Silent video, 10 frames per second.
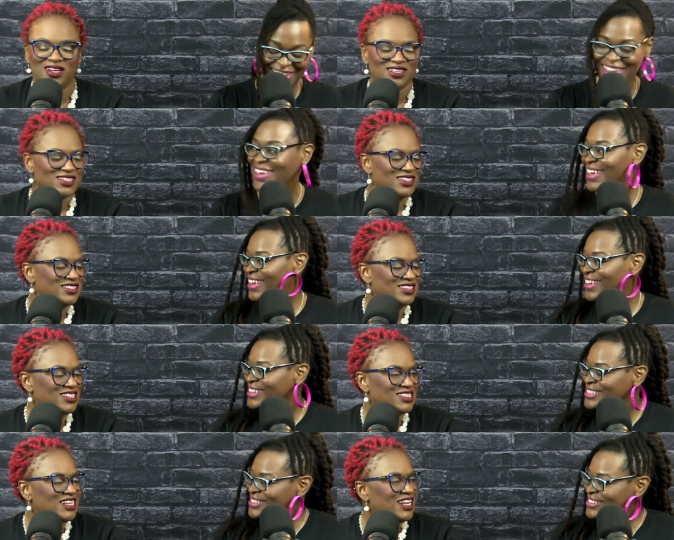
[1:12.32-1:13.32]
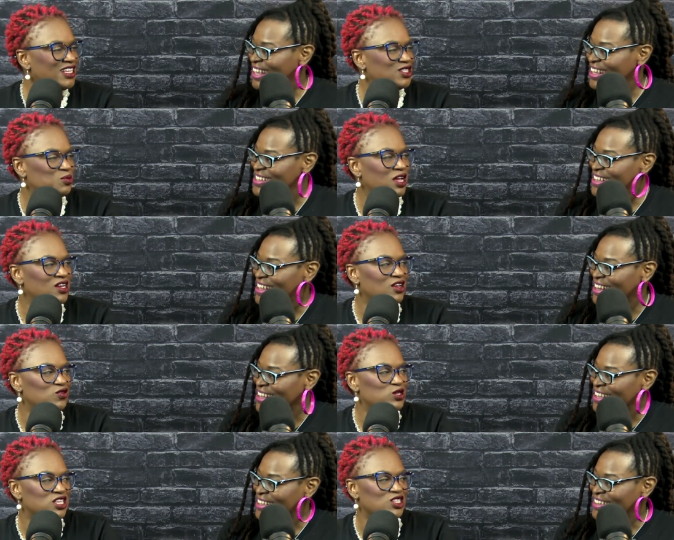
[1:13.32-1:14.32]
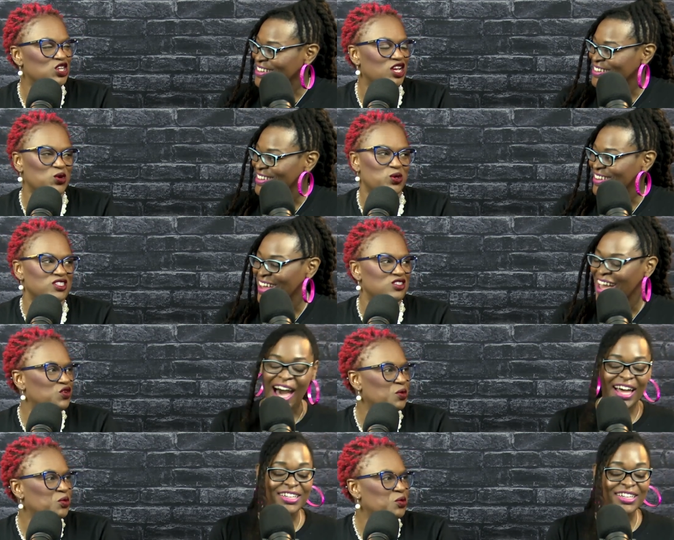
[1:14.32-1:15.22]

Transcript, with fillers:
Speaker 1: to discuss the lies about love. You said you had a question. I